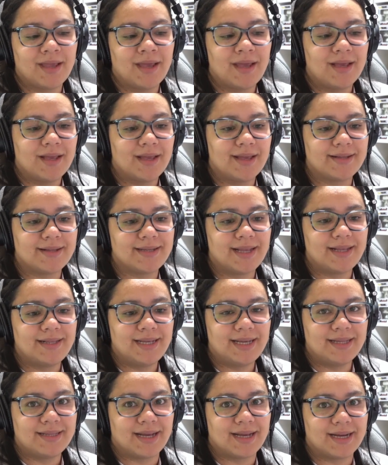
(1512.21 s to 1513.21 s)
Because they
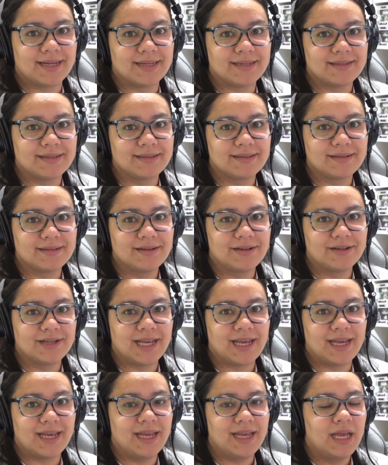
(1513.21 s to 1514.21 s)
did that.
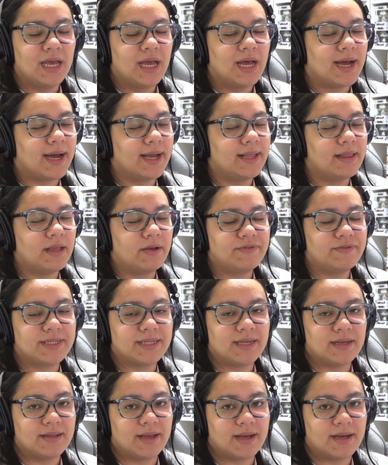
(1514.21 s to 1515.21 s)
Okay, I love
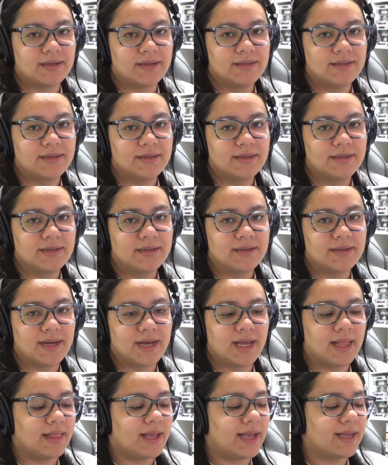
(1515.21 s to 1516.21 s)
Scylla.
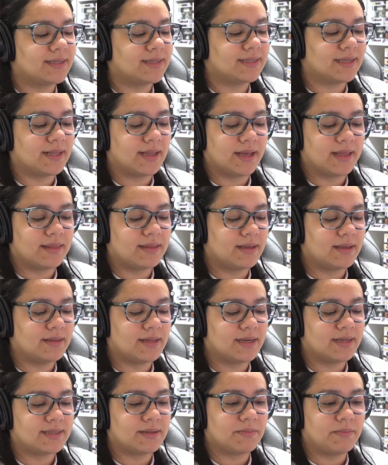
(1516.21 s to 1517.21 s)
I like Scylla. I think that
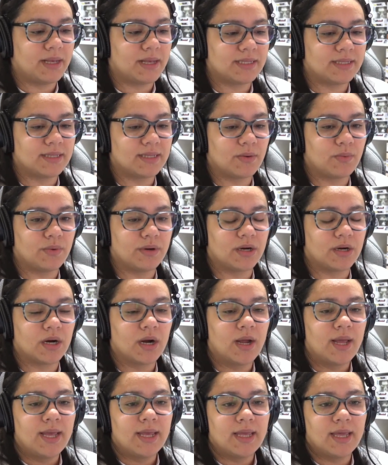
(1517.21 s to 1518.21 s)
it's amazing that we're
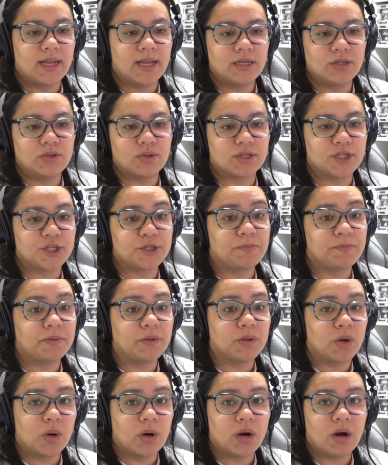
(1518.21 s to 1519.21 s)
getting to
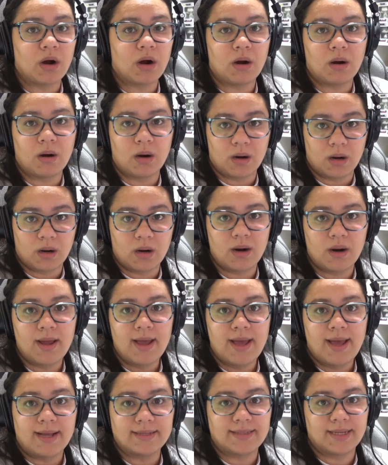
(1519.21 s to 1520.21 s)
explore her
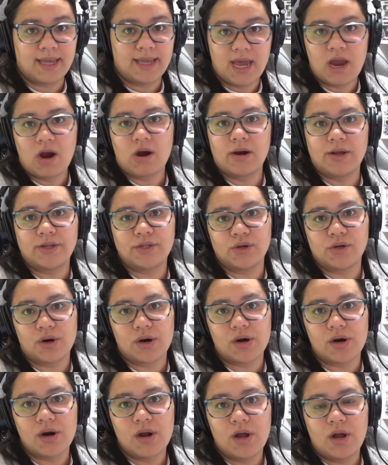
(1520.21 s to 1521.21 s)
as a
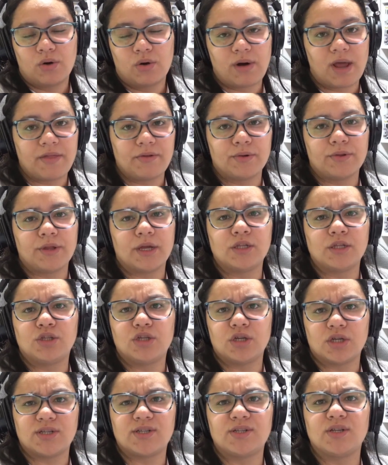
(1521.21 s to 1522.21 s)
character rather than
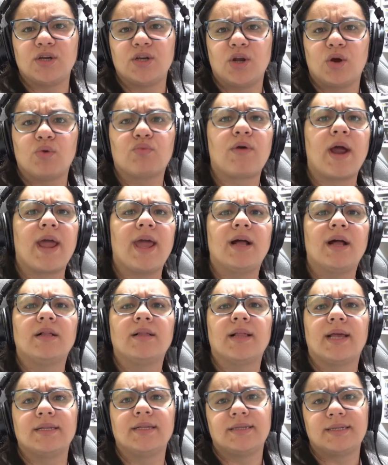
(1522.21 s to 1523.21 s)
just, you know, Rael
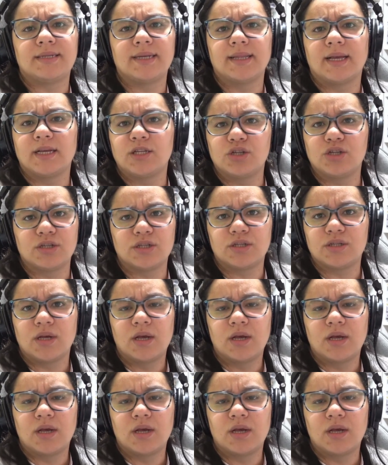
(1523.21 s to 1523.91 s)
and Scylla just,